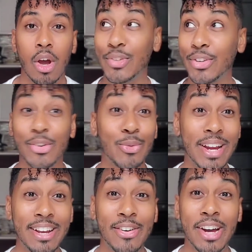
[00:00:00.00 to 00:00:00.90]
If you don't know,
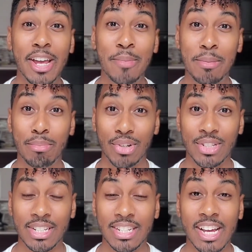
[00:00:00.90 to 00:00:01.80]
right now I'm in
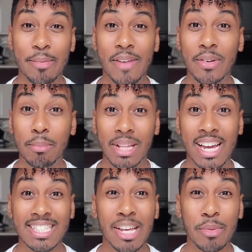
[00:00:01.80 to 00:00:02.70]
Brooklyn. I'm having a
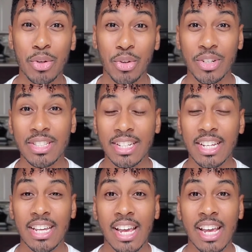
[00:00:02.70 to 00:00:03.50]
blast. I'm in New York City.